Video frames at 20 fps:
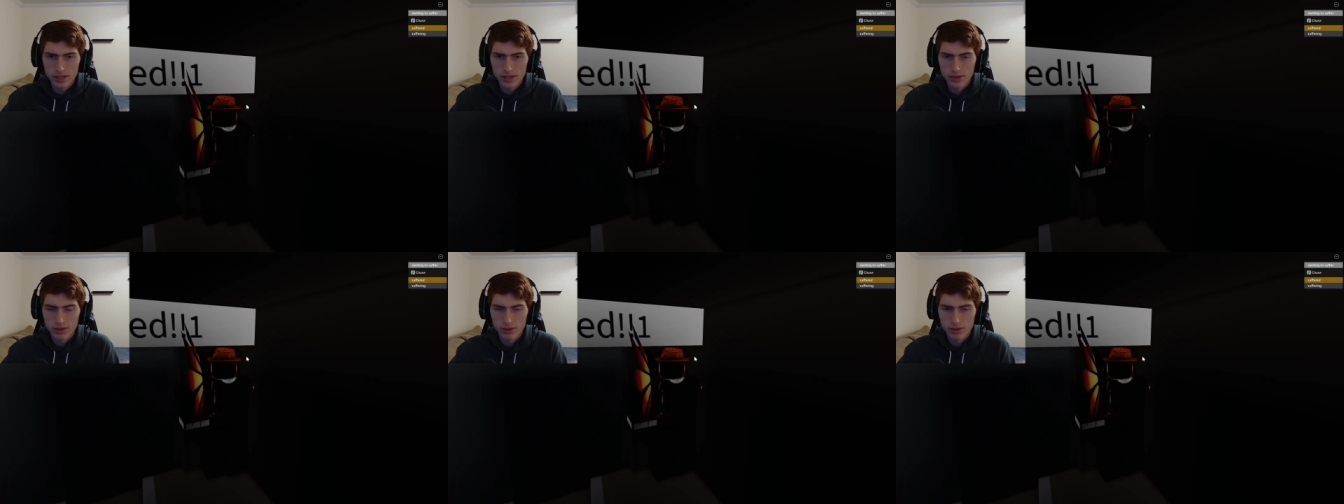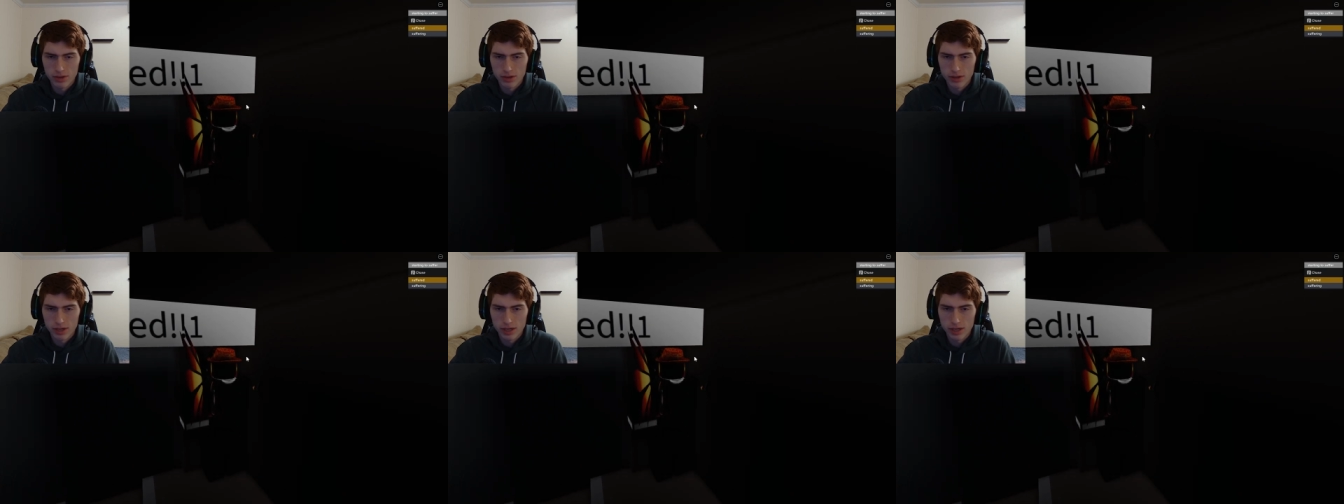the
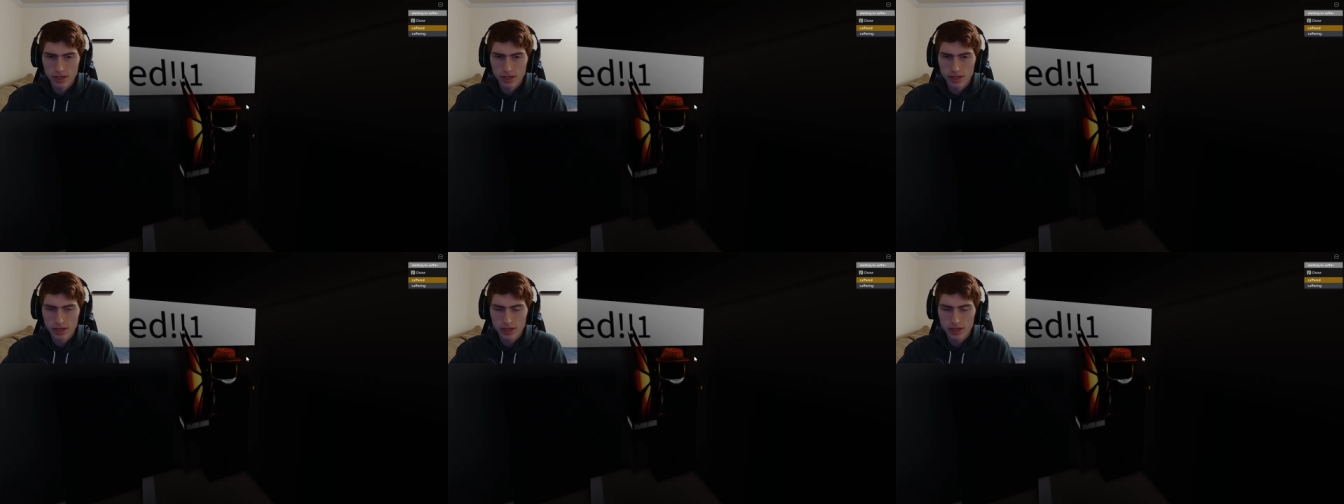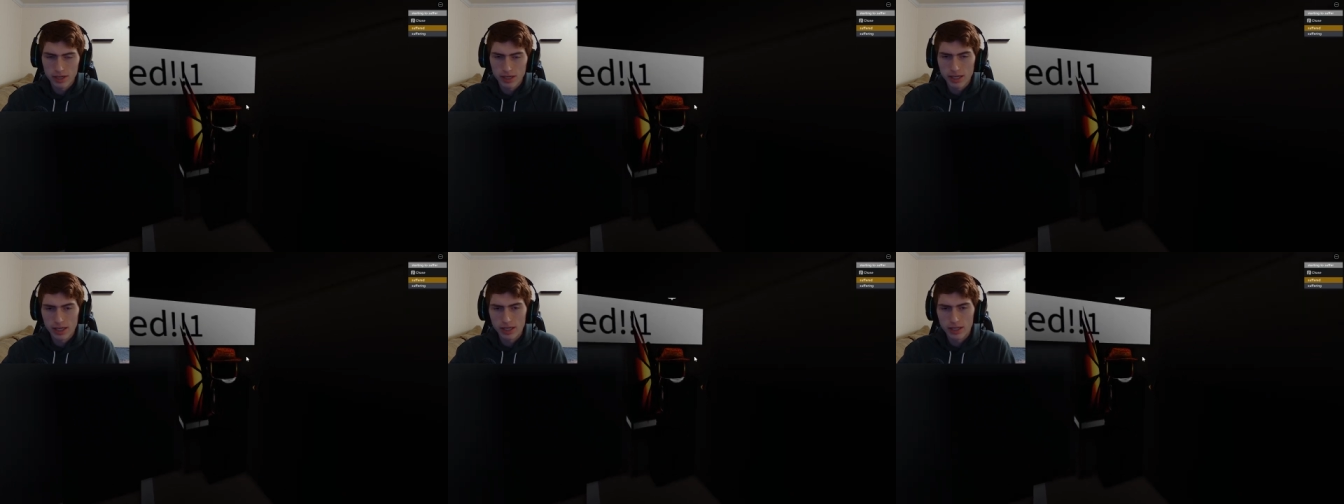corner and
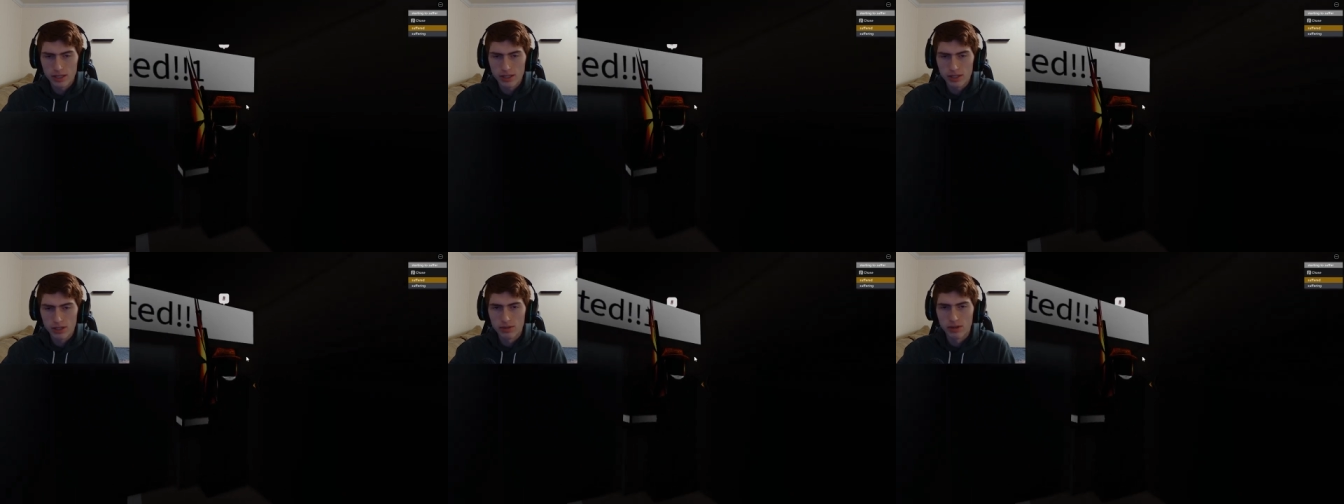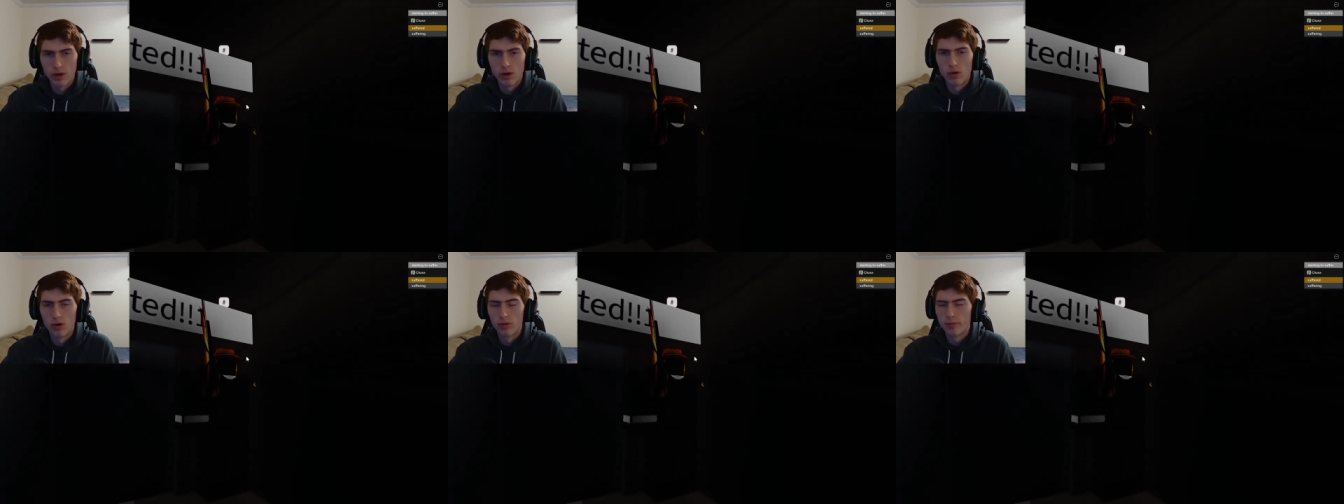and
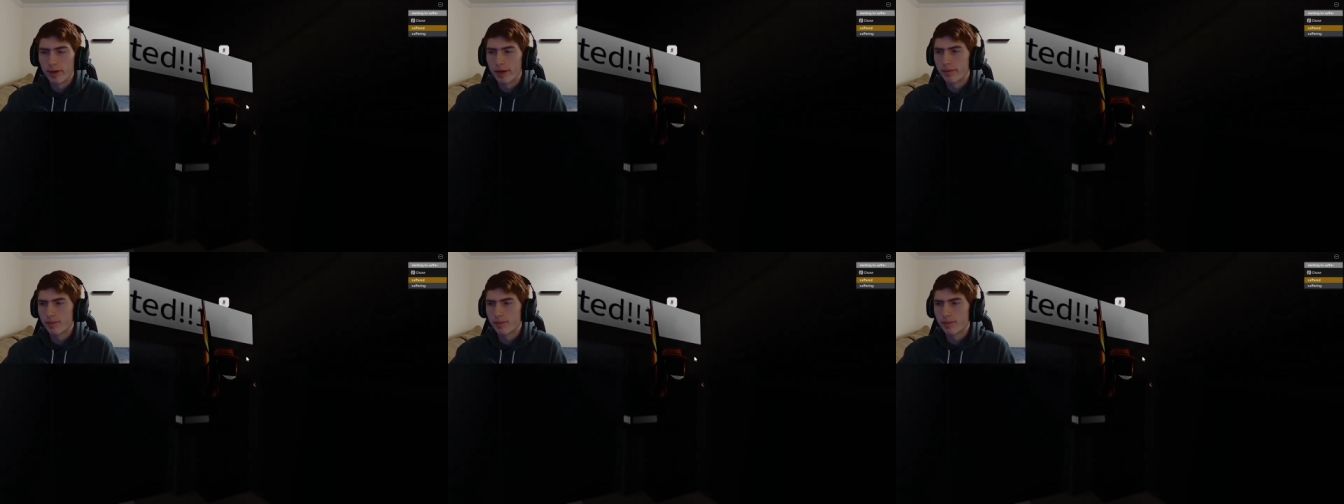hold my